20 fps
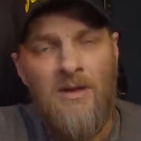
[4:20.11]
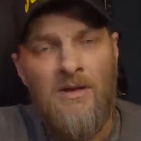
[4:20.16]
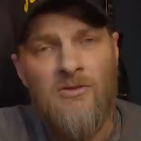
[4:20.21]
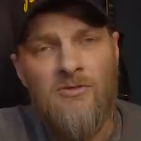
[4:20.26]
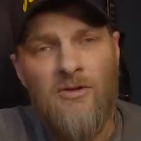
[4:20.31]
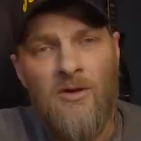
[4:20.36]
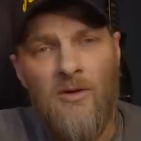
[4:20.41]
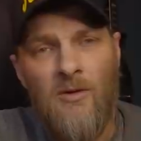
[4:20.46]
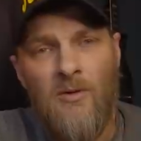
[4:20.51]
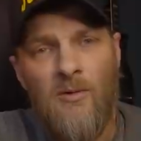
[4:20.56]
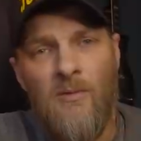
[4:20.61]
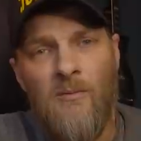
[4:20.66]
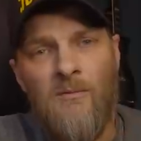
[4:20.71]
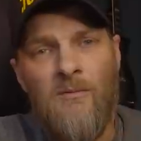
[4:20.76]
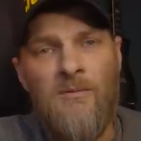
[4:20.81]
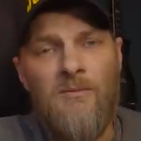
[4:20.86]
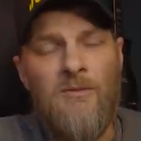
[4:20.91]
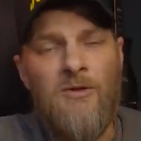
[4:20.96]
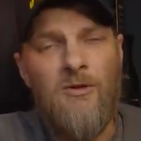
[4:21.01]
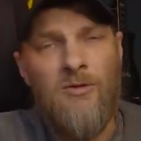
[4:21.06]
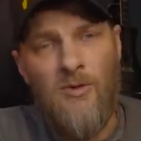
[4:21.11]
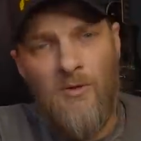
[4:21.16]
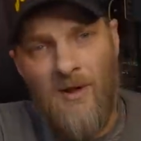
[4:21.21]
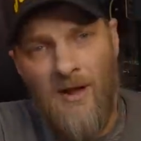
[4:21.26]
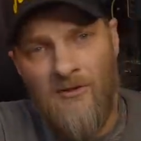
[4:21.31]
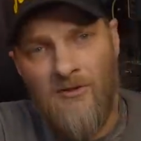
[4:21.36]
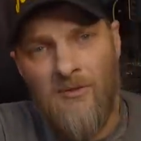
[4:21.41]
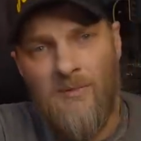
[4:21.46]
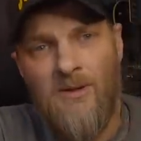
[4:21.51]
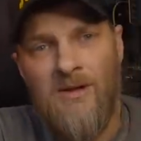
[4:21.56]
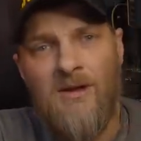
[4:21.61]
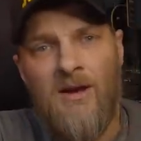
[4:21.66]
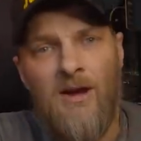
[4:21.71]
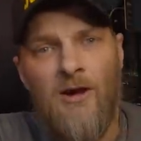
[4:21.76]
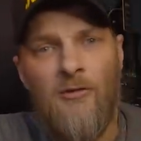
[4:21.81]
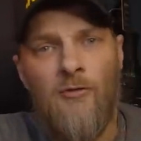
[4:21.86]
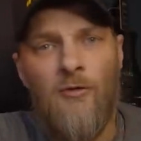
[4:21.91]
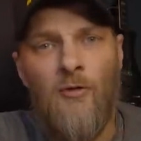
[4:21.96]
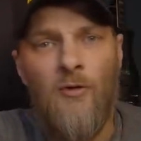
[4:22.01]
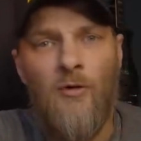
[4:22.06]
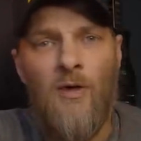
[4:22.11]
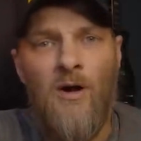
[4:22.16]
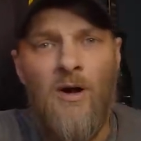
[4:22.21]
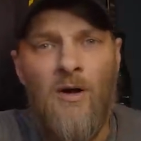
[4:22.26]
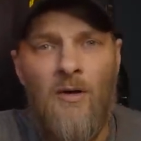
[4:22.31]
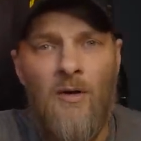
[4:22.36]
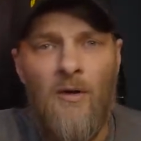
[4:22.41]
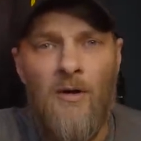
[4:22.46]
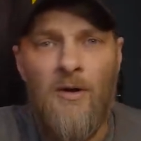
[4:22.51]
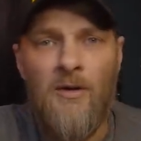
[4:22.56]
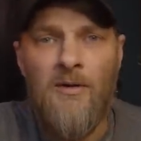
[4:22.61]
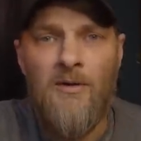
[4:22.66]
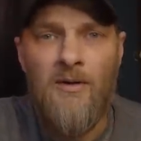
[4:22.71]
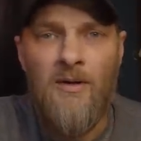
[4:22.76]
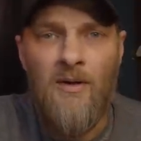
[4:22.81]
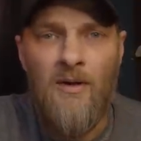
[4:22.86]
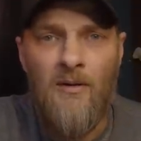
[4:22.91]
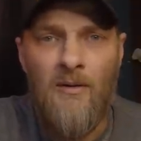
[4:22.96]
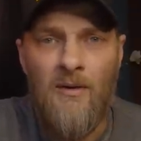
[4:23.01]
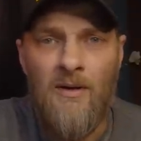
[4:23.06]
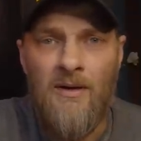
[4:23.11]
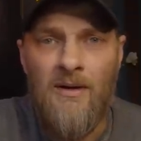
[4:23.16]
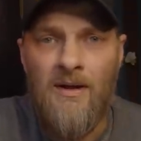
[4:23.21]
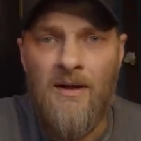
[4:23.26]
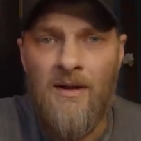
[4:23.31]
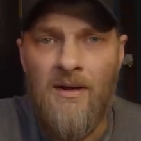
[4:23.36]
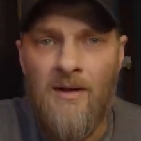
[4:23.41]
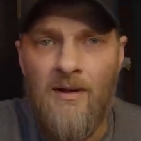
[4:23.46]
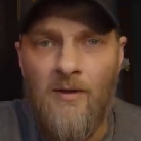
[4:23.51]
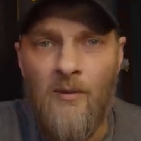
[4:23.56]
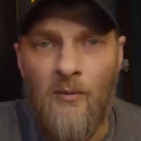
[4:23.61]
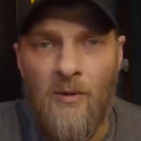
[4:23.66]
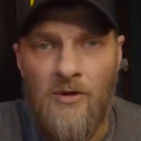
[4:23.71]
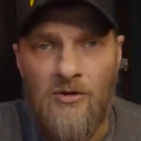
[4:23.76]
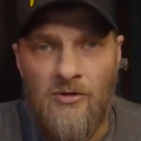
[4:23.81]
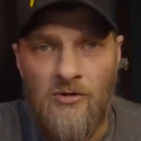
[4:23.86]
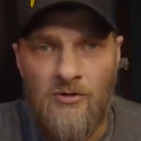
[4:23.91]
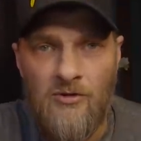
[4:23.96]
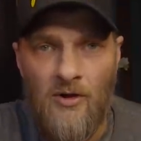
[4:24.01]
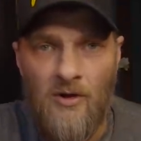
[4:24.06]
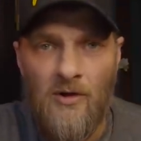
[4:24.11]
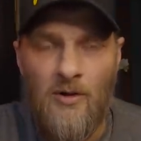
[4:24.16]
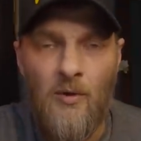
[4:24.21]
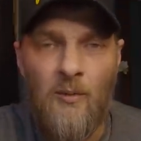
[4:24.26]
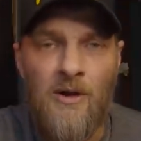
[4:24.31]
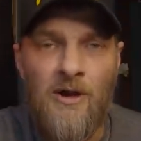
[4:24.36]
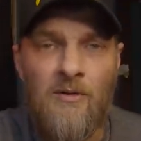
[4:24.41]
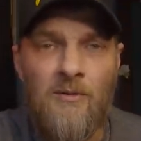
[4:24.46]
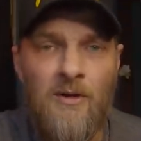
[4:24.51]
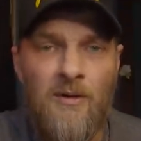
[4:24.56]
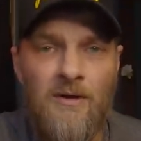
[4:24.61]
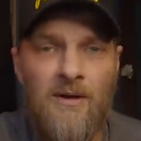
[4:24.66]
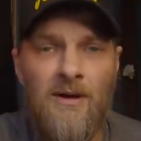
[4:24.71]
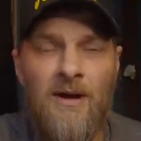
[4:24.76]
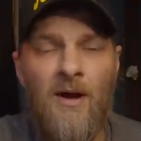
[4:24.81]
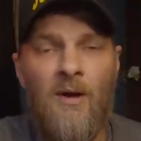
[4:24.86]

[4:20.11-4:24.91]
So you do have to be careful on on uh, when you start queen rearing.